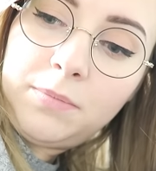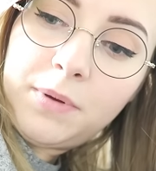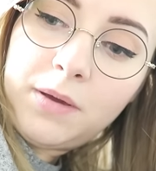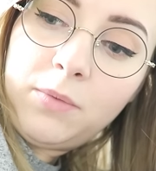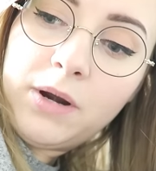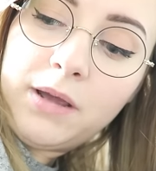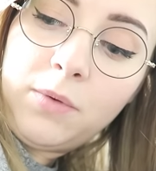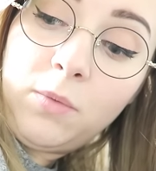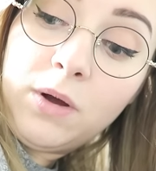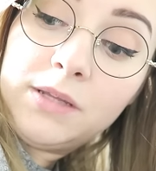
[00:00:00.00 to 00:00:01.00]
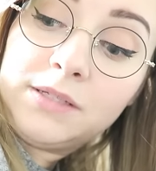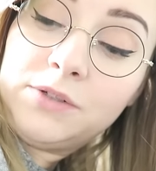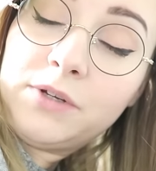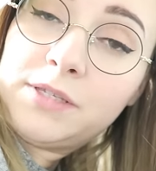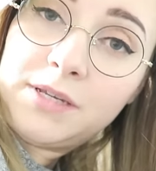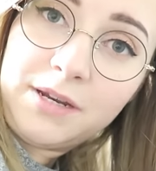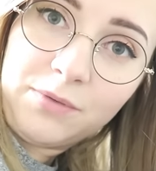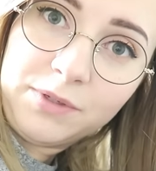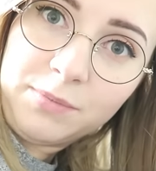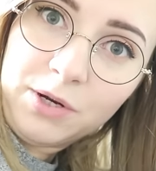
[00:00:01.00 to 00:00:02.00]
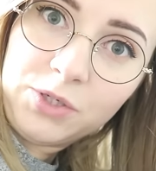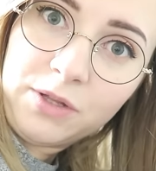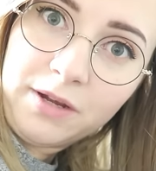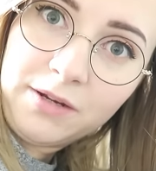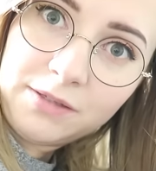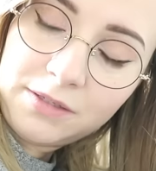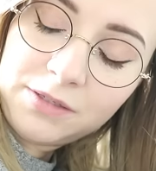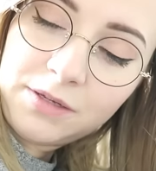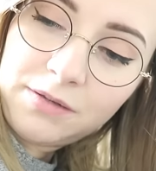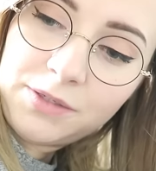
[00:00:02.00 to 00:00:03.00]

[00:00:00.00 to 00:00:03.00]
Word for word: but what I was interested in was martial arts,